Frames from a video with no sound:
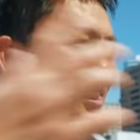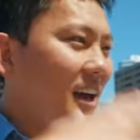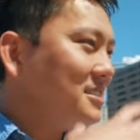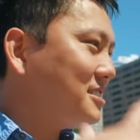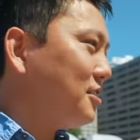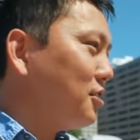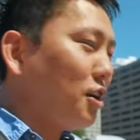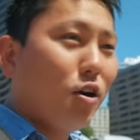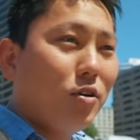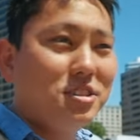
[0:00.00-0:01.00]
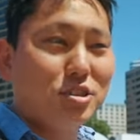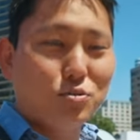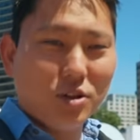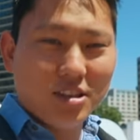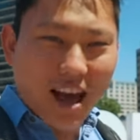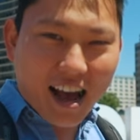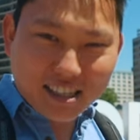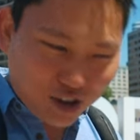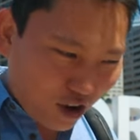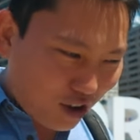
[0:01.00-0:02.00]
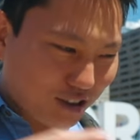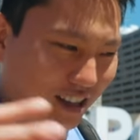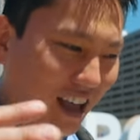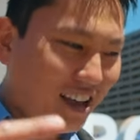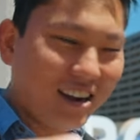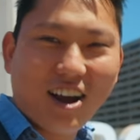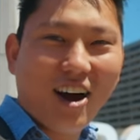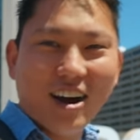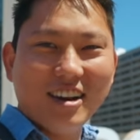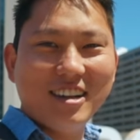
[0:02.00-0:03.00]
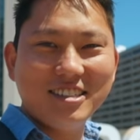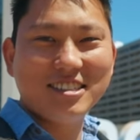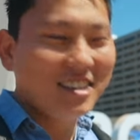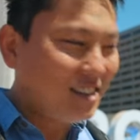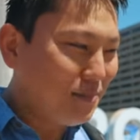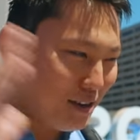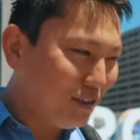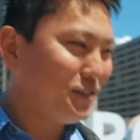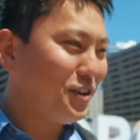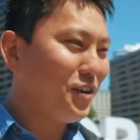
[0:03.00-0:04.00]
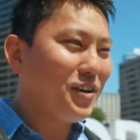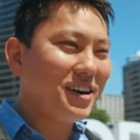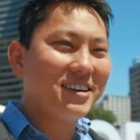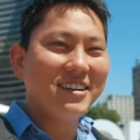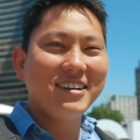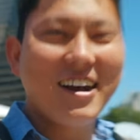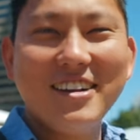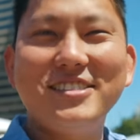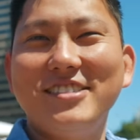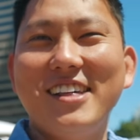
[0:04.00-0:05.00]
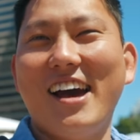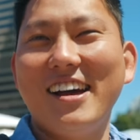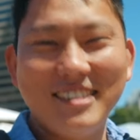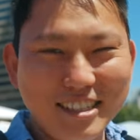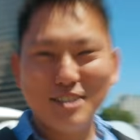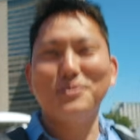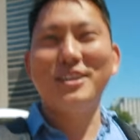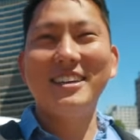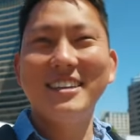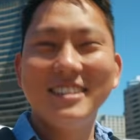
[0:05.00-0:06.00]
and then still go and just relax all day in a cottage in the middle of nowhere. How do you do that? Teach me.